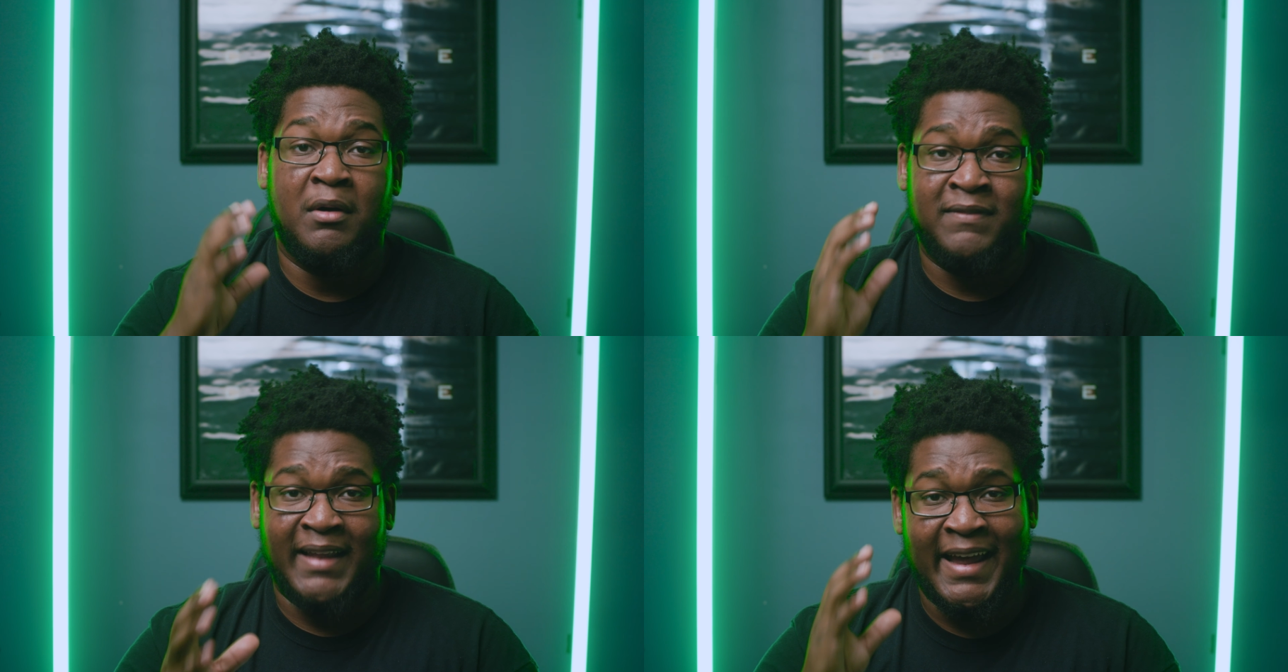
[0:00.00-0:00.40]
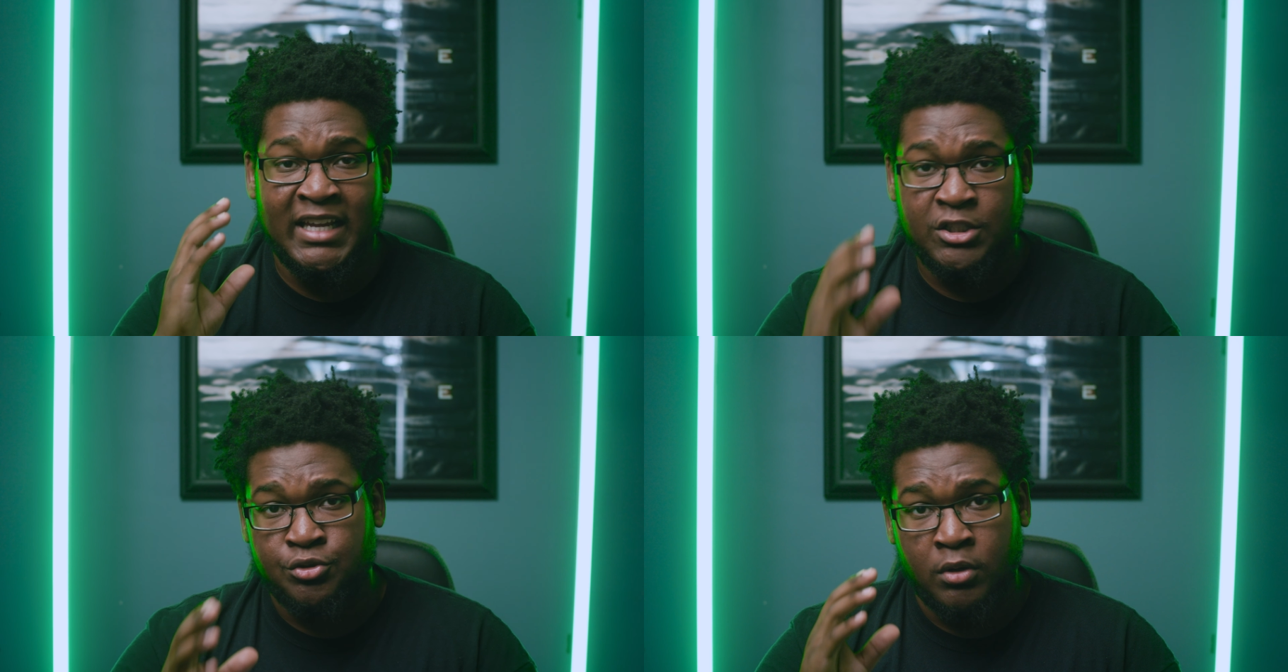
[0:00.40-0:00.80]
of
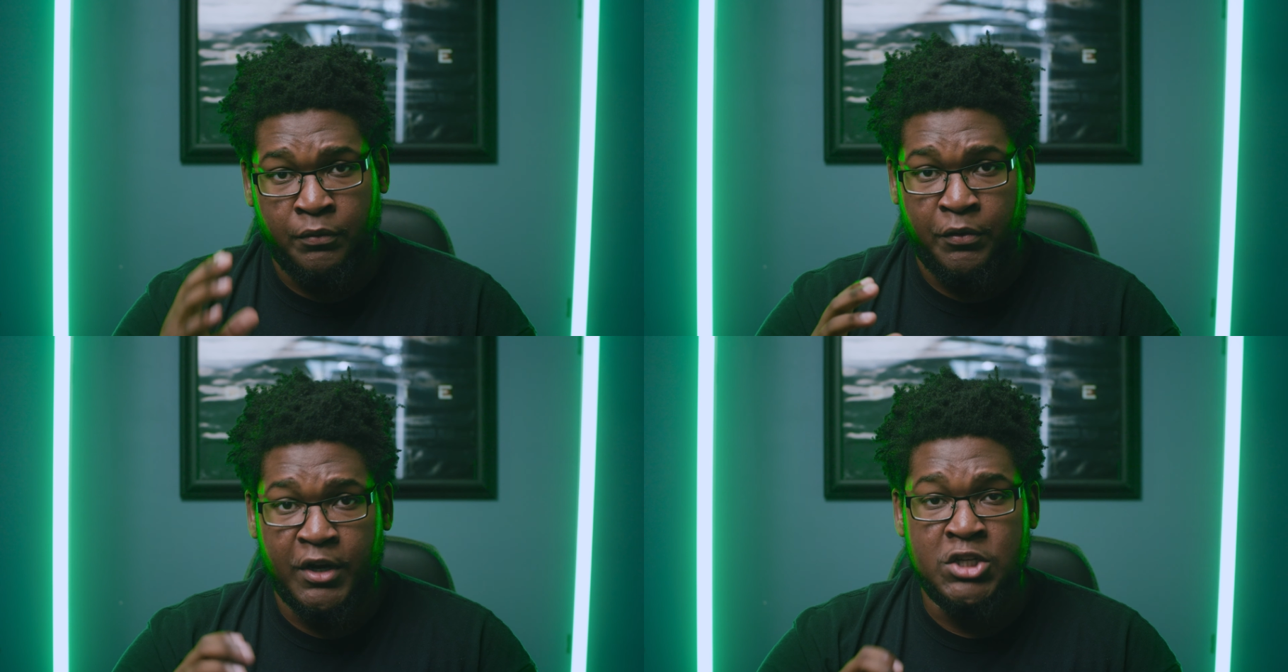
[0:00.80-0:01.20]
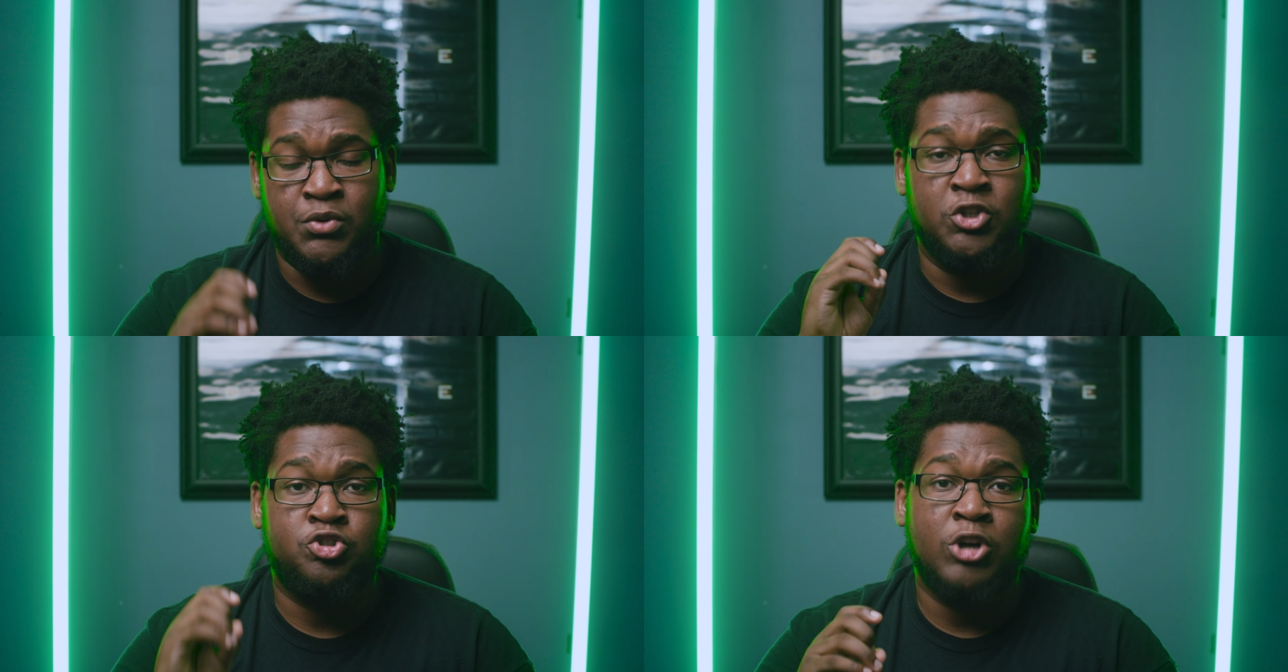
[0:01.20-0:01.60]
laggy drone footage
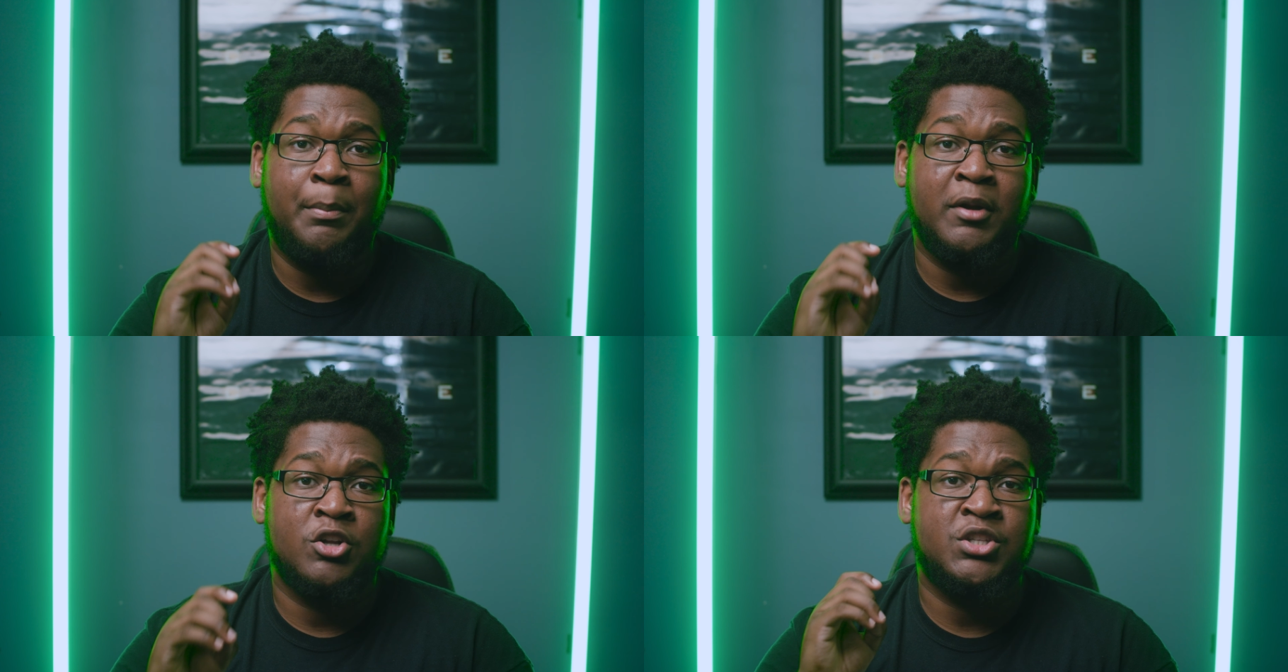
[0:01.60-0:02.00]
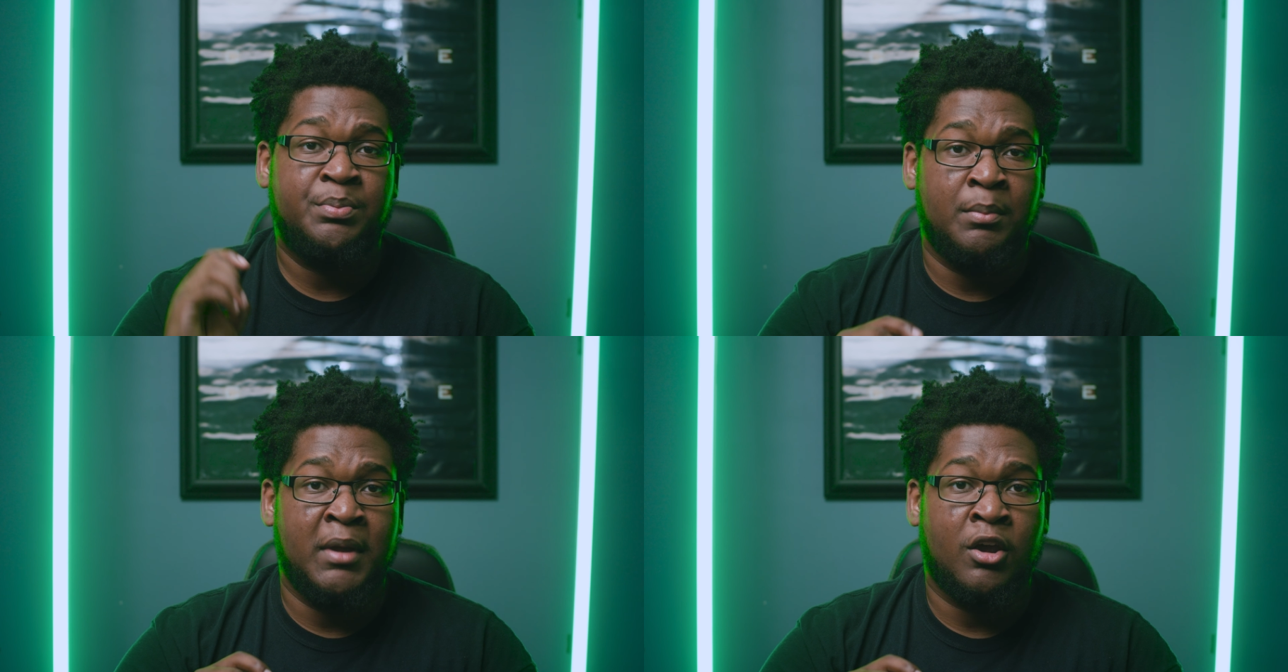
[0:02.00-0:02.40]
when you drop it onto
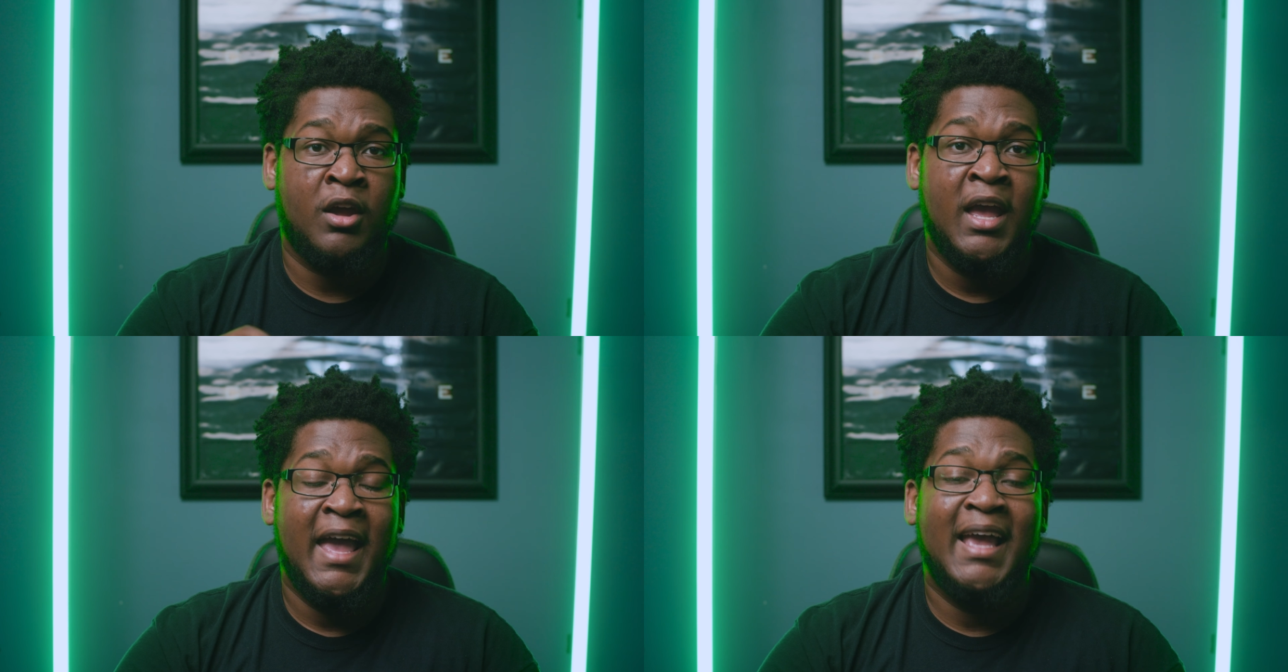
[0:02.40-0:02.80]
Premiere